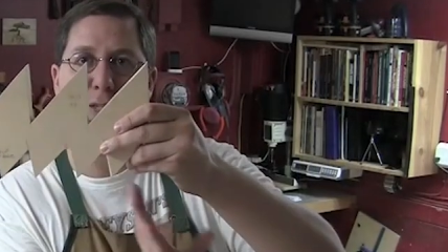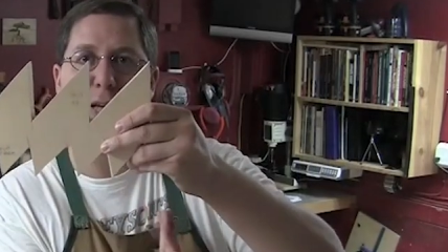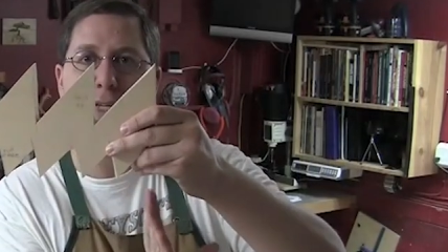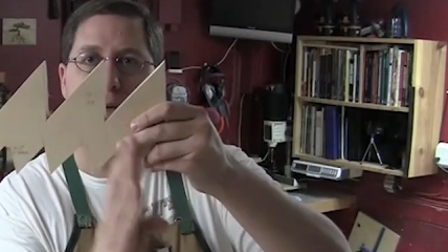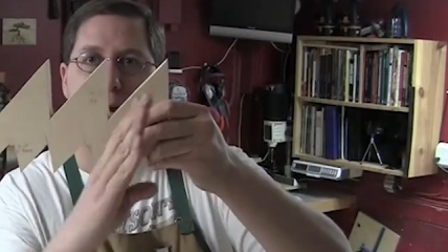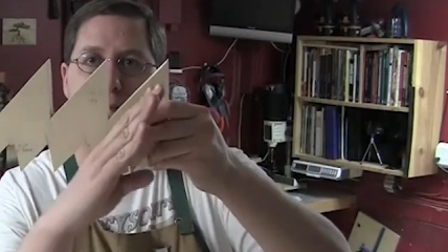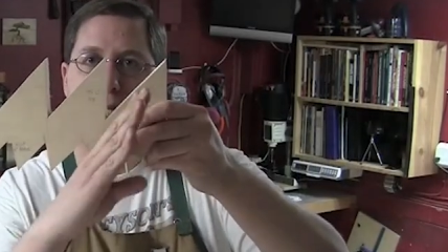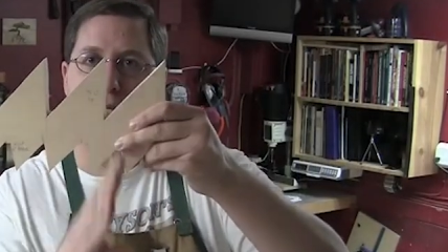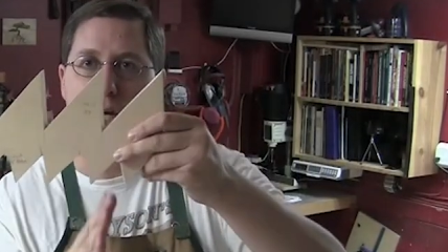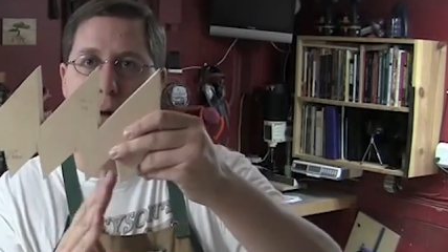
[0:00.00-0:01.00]
is going to
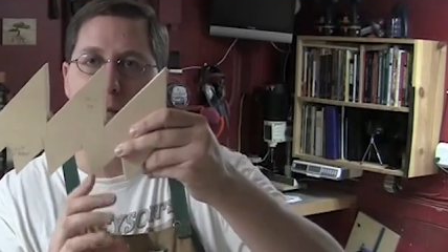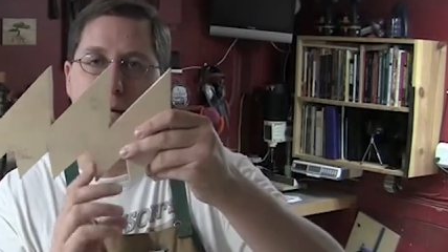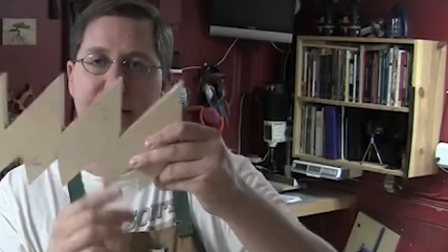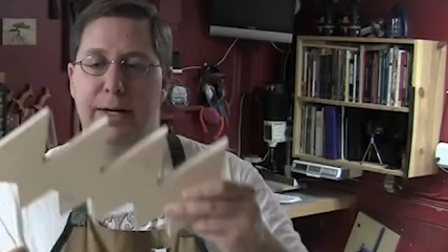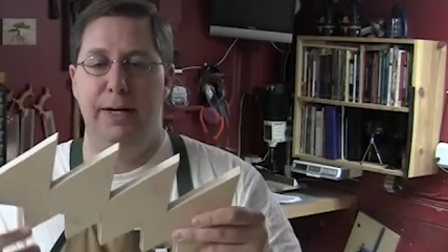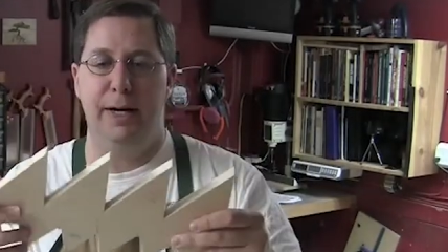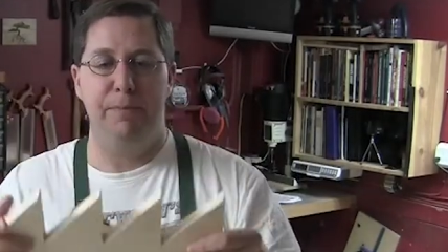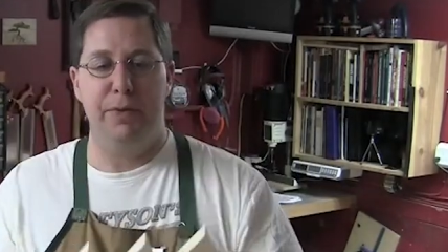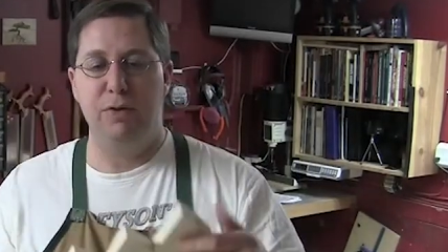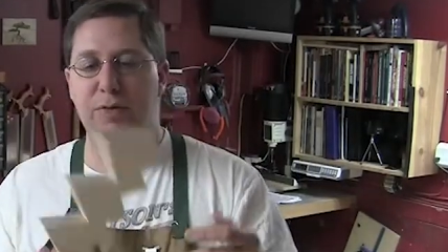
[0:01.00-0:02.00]
introduce
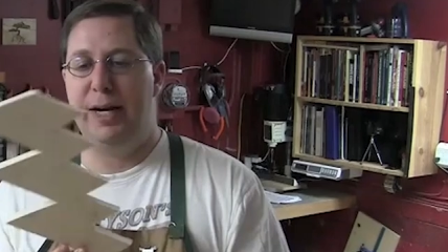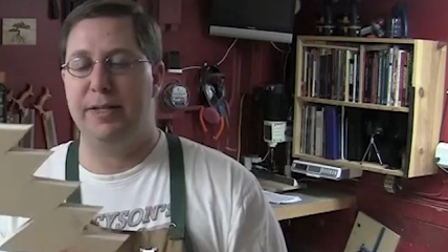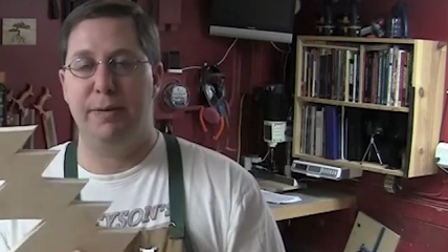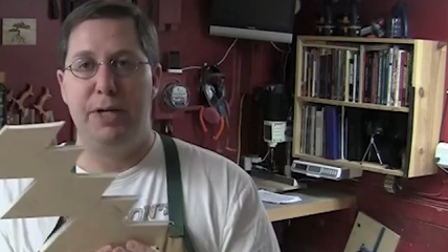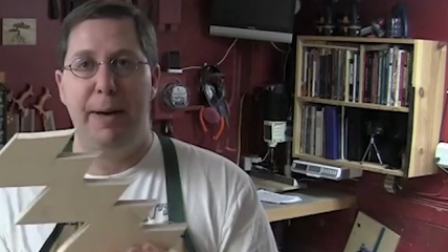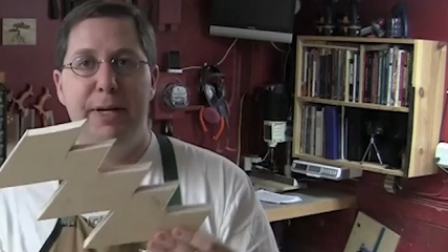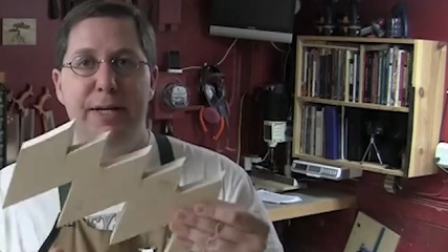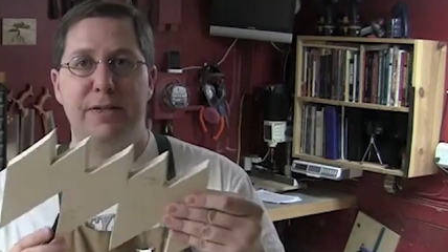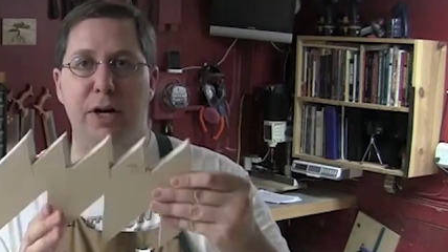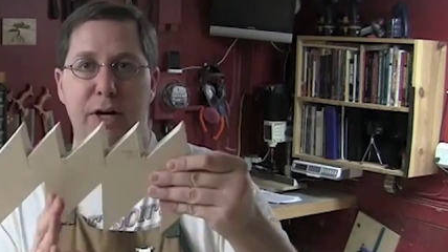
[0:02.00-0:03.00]
sawing and the three types of saw